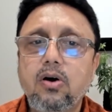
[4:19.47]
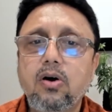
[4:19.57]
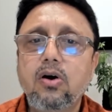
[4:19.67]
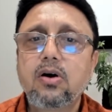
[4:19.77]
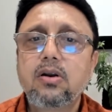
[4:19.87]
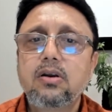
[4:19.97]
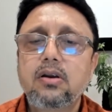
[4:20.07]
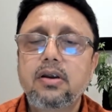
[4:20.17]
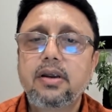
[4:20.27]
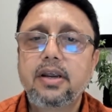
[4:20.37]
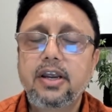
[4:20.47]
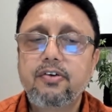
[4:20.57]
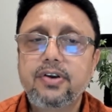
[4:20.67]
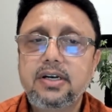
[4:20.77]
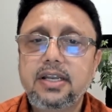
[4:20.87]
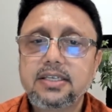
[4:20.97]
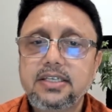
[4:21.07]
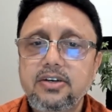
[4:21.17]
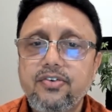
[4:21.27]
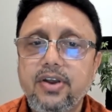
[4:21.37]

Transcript: or if it doesn't